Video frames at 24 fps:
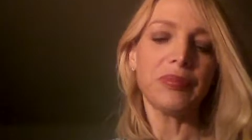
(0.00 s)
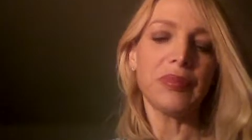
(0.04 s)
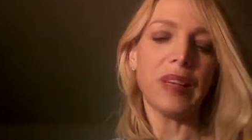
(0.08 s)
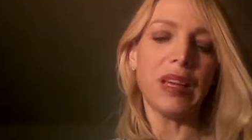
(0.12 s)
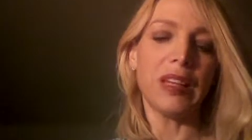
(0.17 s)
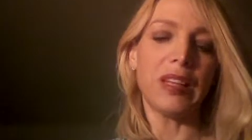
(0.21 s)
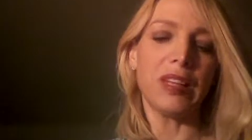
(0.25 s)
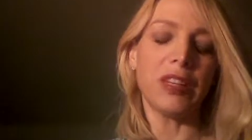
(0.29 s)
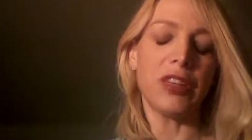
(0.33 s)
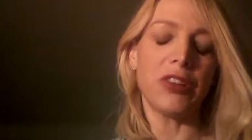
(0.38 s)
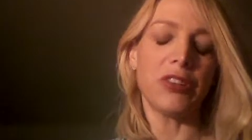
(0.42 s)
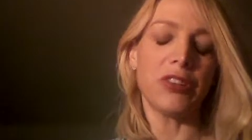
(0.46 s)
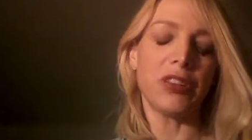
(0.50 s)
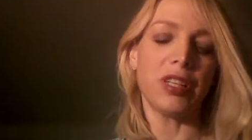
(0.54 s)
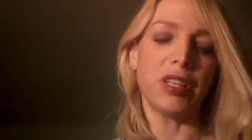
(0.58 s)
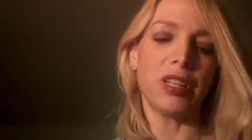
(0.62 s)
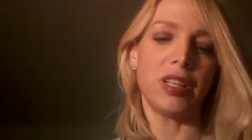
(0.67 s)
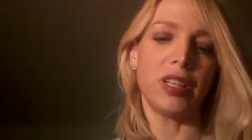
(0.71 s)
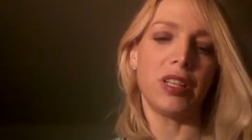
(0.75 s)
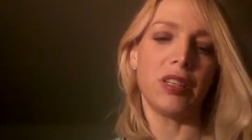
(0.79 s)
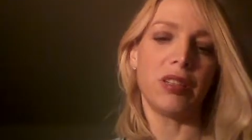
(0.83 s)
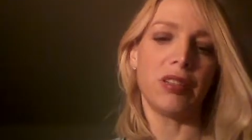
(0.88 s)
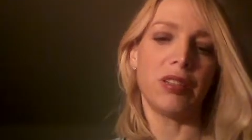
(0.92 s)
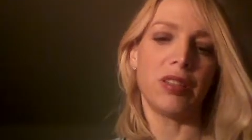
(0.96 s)
and they're
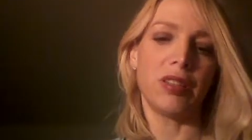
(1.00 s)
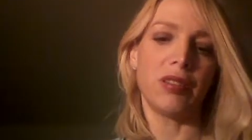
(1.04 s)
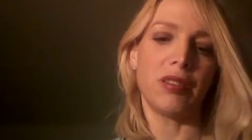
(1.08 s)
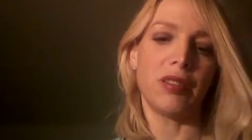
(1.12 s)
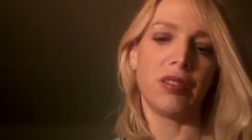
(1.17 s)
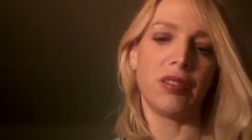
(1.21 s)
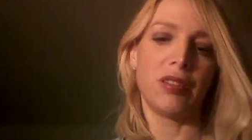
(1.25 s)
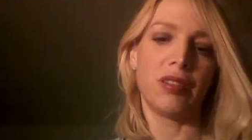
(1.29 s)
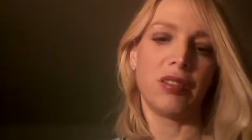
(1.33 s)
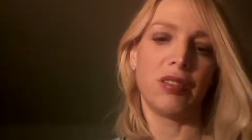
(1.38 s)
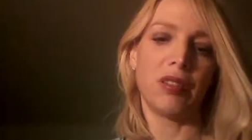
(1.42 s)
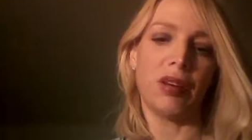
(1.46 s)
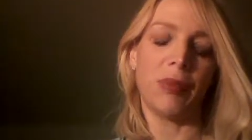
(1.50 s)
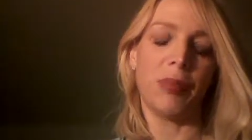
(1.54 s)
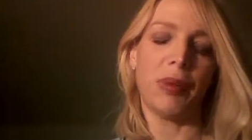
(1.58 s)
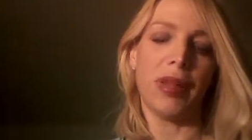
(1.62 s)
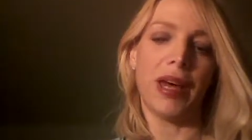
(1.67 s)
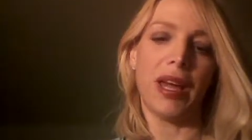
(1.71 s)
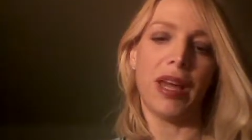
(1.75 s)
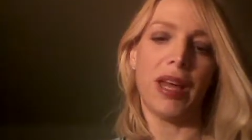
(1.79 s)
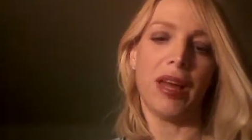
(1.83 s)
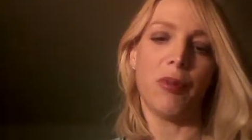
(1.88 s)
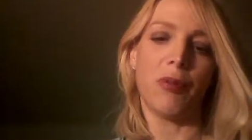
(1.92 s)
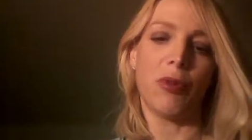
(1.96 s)
gonna
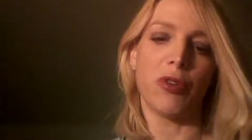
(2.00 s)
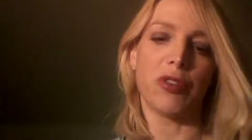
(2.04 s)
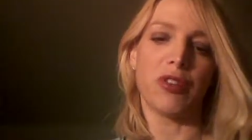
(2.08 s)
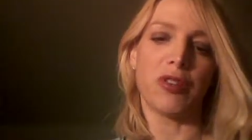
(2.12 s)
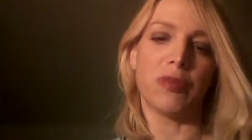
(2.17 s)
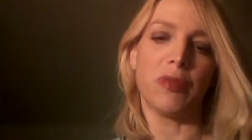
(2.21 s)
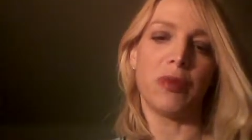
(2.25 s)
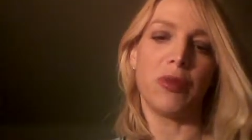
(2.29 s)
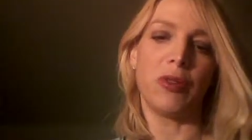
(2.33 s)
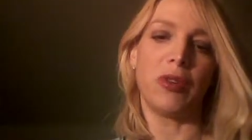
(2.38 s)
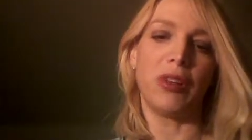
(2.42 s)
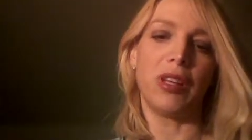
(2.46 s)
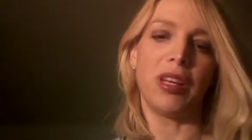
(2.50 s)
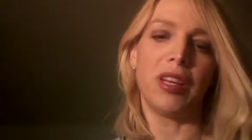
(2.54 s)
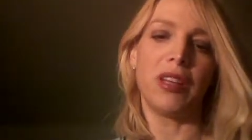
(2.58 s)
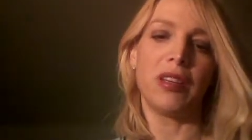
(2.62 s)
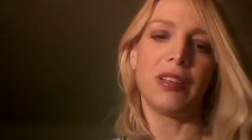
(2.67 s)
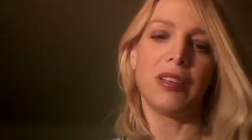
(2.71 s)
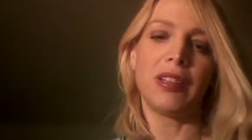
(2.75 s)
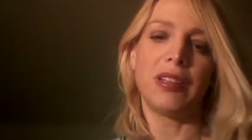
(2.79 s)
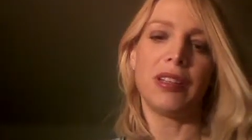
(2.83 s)
apply it more smoothly.